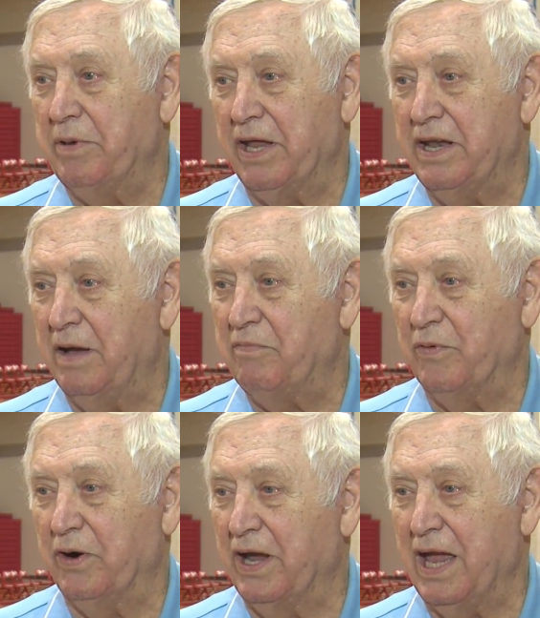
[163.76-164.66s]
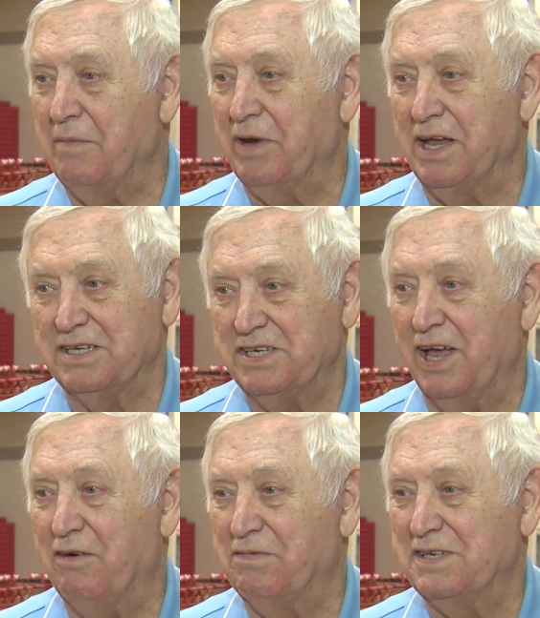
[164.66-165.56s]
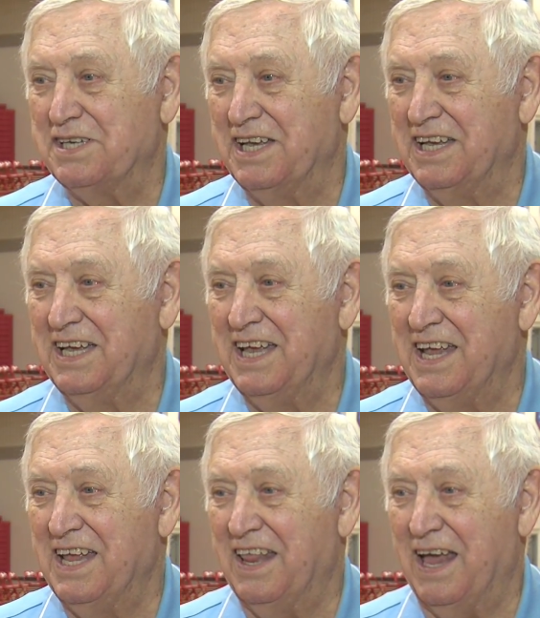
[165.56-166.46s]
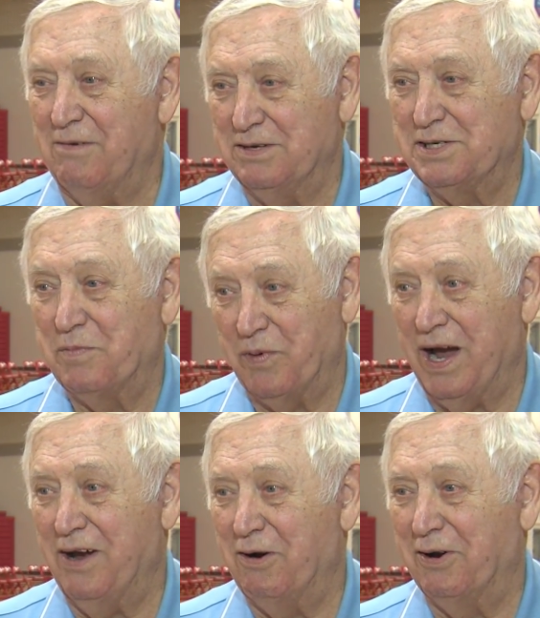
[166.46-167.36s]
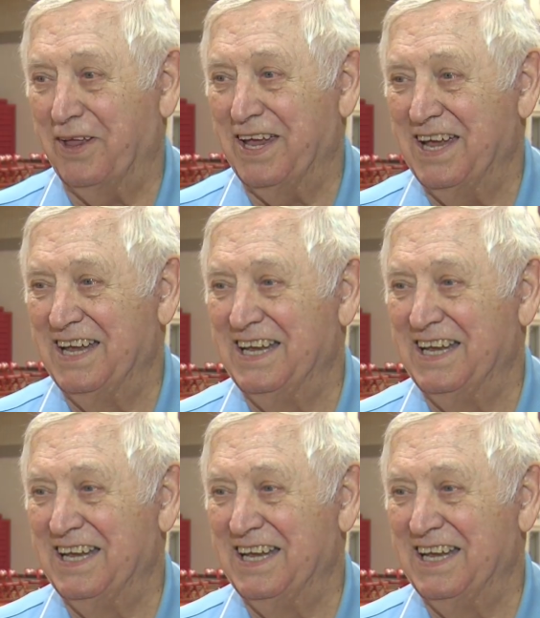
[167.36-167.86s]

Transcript: getting up for a game against Delphos. That was a priority.